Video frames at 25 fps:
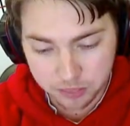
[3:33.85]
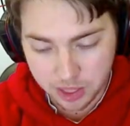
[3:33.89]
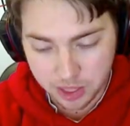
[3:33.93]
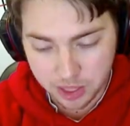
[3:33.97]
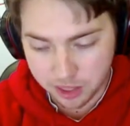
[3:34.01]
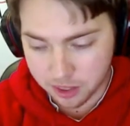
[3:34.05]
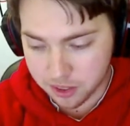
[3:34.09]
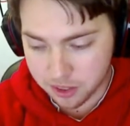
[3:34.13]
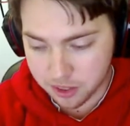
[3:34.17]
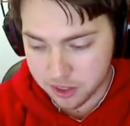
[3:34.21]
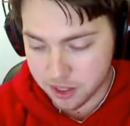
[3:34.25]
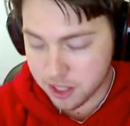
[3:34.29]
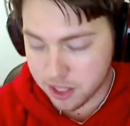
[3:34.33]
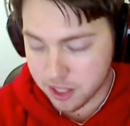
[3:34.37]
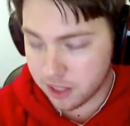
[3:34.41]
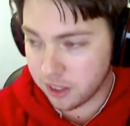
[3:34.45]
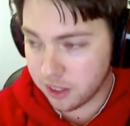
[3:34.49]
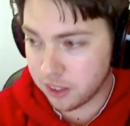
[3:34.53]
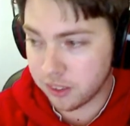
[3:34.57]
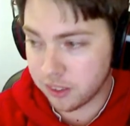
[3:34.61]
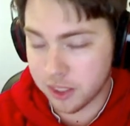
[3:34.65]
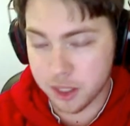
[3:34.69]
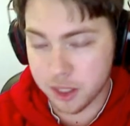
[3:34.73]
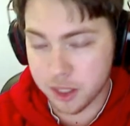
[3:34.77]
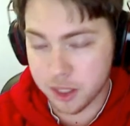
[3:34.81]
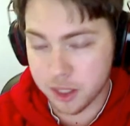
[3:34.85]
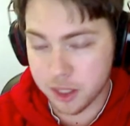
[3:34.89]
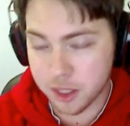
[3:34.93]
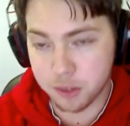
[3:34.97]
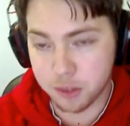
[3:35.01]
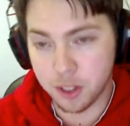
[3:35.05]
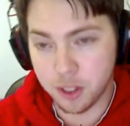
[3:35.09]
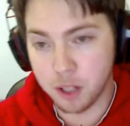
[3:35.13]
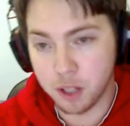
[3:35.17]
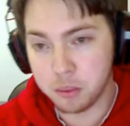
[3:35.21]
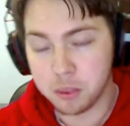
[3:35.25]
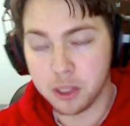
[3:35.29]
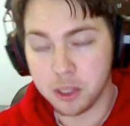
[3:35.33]
I gotta say, thanks for
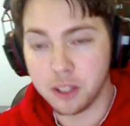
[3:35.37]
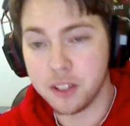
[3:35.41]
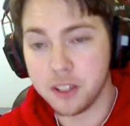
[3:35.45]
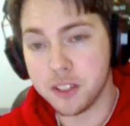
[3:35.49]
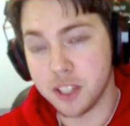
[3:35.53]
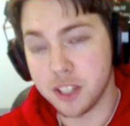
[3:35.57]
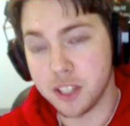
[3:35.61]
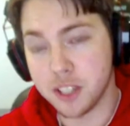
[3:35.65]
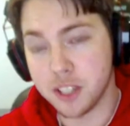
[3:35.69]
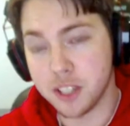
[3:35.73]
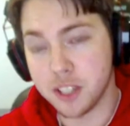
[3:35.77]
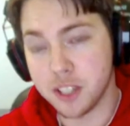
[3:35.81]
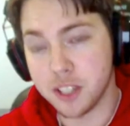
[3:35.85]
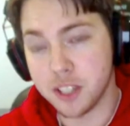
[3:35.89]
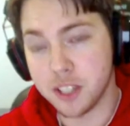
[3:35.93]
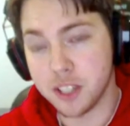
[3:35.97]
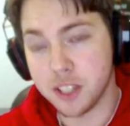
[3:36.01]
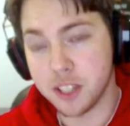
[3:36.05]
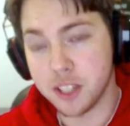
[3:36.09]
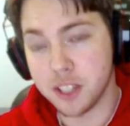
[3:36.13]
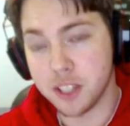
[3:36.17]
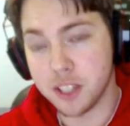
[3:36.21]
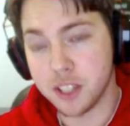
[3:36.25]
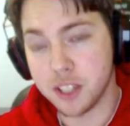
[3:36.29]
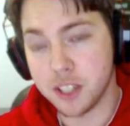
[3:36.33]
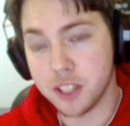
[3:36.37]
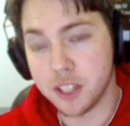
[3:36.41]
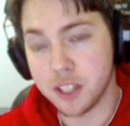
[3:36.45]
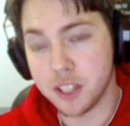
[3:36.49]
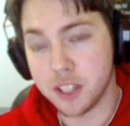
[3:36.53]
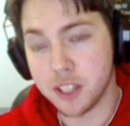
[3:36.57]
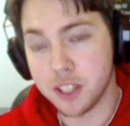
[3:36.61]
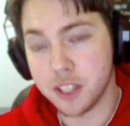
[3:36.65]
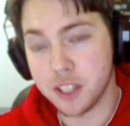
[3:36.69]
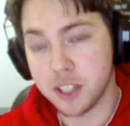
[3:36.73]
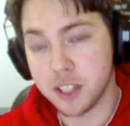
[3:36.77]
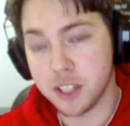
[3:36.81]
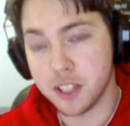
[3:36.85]
having me on. It's an absolute pleasure.
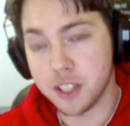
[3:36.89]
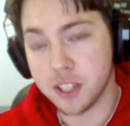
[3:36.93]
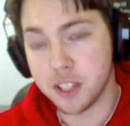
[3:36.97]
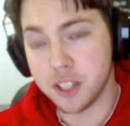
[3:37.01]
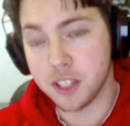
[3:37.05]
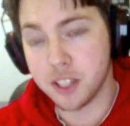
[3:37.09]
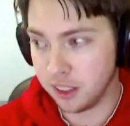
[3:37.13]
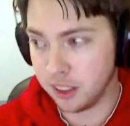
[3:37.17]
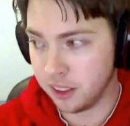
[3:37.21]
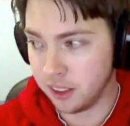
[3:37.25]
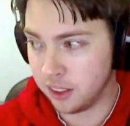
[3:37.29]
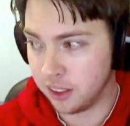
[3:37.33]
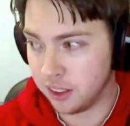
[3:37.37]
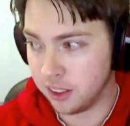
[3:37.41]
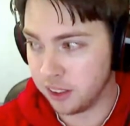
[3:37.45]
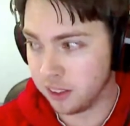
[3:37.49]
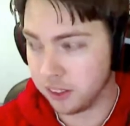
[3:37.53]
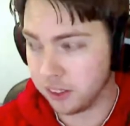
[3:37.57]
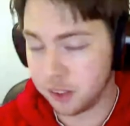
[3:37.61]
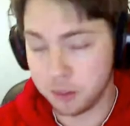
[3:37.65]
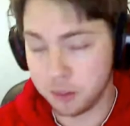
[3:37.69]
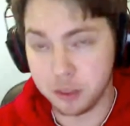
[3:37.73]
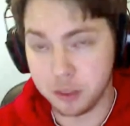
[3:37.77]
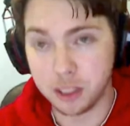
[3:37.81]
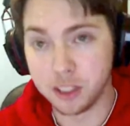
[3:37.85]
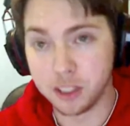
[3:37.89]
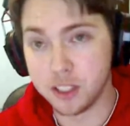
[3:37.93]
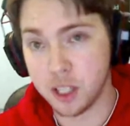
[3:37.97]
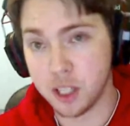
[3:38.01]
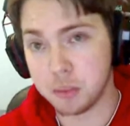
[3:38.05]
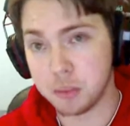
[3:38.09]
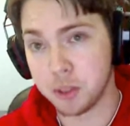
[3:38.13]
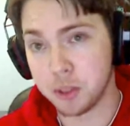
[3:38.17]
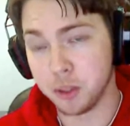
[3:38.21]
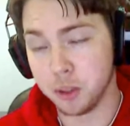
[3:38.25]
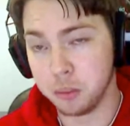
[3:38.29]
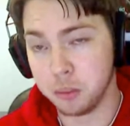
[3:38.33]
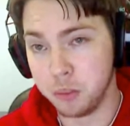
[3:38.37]
And the feeling is
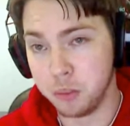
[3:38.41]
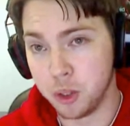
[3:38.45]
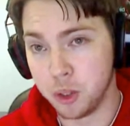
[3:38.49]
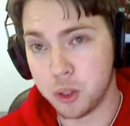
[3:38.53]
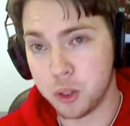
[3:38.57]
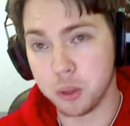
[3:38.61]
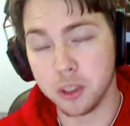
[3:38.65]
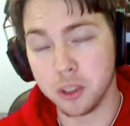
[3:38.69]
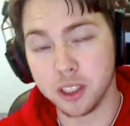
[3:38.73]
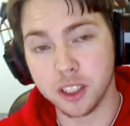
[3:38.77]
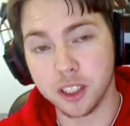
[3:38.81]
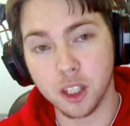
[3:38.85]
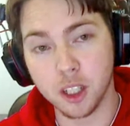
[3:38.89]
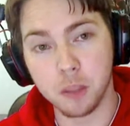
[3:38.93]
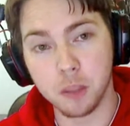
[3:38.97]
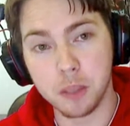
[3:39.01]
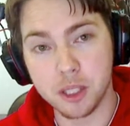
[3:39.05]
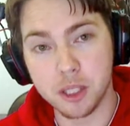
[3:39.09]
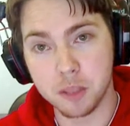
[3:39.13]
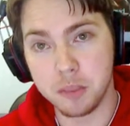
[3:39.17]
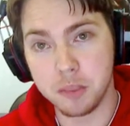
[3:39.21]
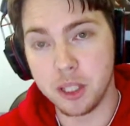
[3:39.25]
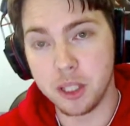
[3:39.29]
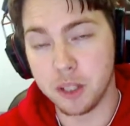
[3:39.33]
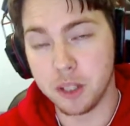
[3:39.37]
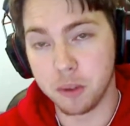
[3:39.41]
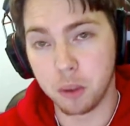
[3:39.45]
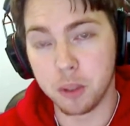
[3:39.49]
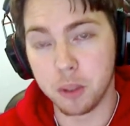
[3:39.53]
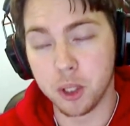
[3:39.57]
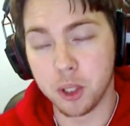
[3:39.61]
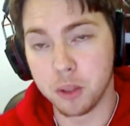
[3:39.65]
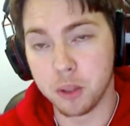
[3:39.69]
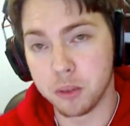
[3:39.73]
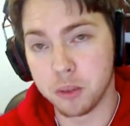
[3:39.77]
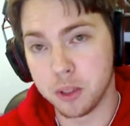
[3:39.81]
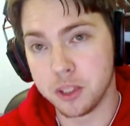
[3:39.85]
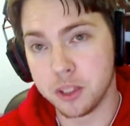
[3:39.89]
absolutely mutual. I can't wait to meet everyone
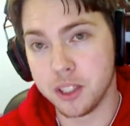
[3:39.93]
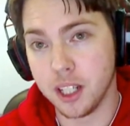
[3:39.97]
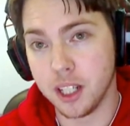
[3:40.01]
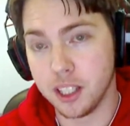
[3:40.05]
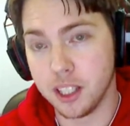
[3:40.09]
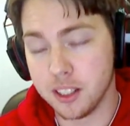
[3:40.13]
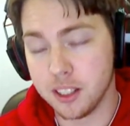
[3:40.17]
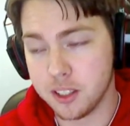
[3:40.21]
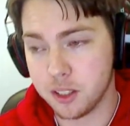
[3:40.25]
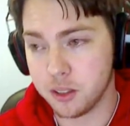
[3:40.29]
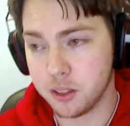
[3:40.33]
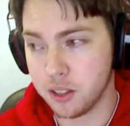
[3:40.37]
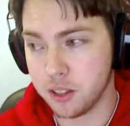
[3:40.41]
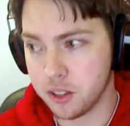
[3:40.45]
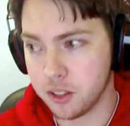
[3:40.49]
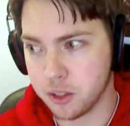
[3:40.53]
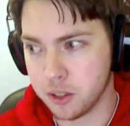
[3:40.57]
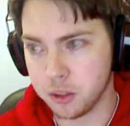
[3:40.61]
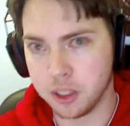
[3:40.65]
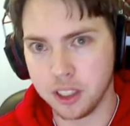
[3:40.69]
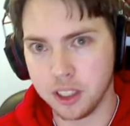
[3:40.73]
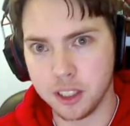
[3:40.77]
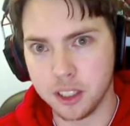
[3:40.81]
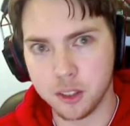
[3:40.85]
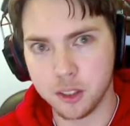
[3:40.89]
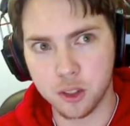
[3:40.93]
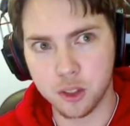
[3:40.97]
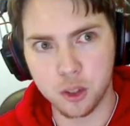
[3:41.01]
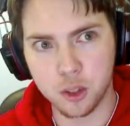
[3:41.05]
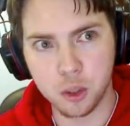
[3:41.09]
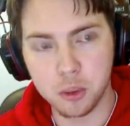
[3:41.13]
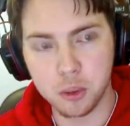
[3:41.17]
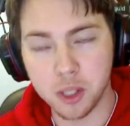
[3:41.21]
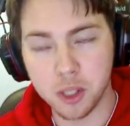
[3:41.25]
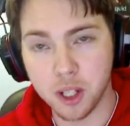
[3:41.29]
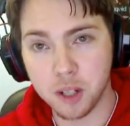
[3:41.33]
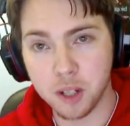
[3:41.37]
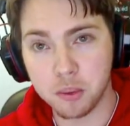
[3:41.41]
over in Dallas. It's only
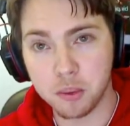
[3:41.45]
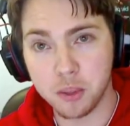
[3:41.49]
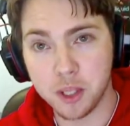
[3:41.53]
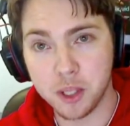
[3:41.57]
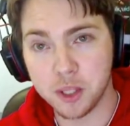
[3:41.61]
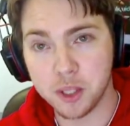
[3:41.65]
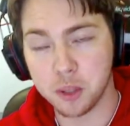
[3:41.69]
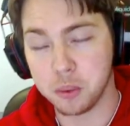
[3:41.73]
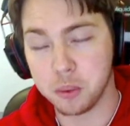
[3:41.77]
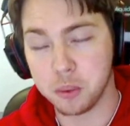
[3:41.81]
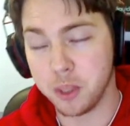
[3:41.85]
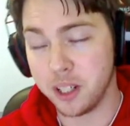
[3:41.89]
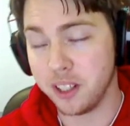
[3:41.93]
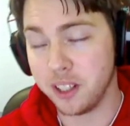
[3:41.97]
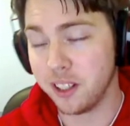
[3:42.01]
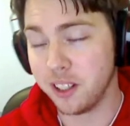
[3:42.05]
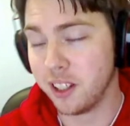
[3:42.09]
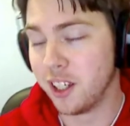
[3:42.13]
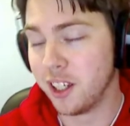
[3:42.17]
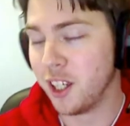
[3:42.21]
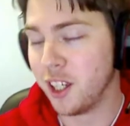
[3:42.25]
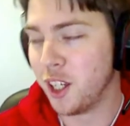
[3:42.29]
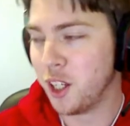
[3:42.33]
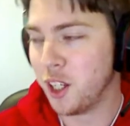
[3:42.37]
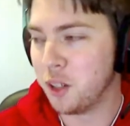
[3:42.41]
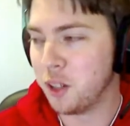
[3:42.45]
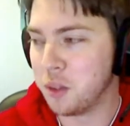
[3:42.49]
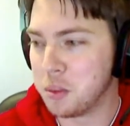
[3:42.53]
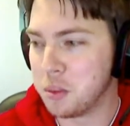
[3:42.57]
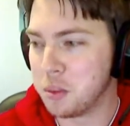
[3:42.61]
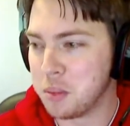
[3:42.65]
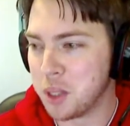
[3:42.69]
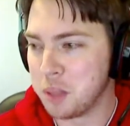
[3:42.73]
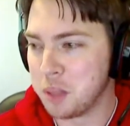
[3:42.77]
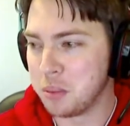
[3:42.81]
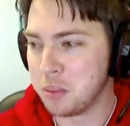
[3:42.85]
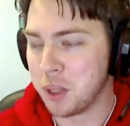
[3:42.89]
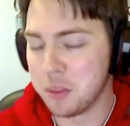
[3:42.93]
2.5 weeks away. We're pretty
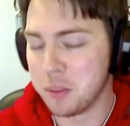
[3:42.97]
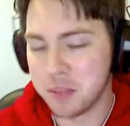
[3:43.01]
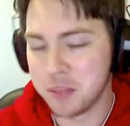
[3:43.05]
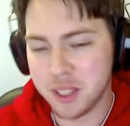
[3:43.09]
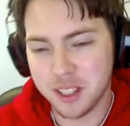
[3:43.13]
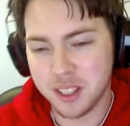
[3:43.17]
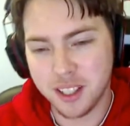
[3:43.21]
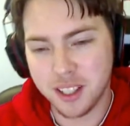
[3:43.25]
pumped.